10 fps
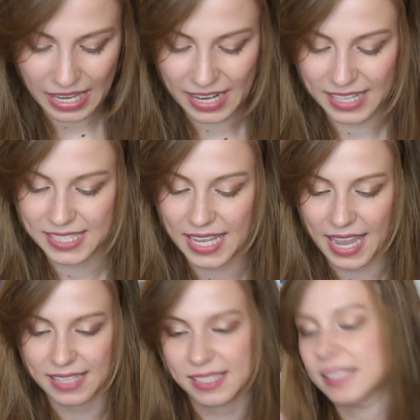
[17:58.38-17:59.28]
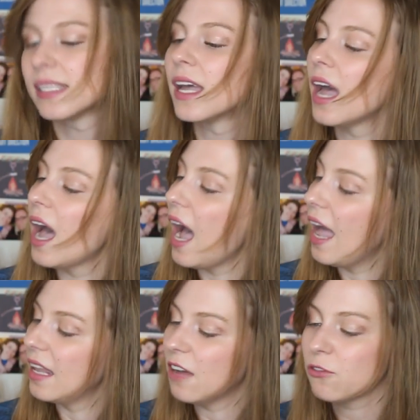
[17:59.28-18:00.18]
And it says,
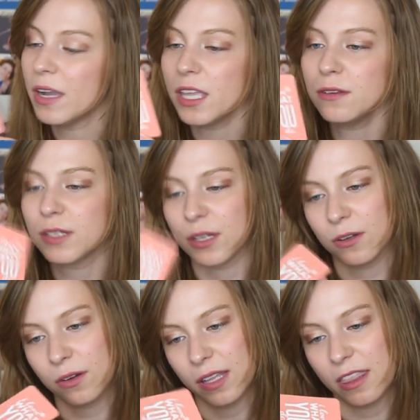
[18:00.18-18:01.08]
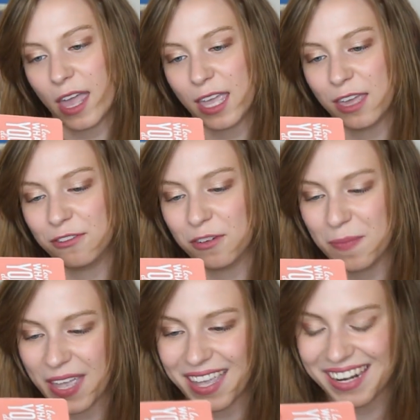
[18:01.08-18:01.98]
I love what you do. Thank you for
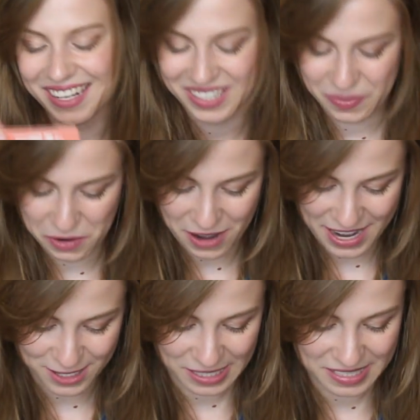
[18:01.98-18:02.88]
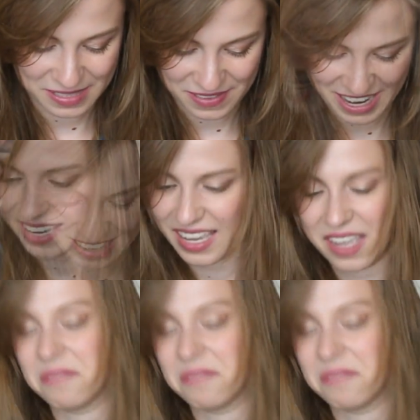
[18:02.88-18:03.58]
being an inspiration to me.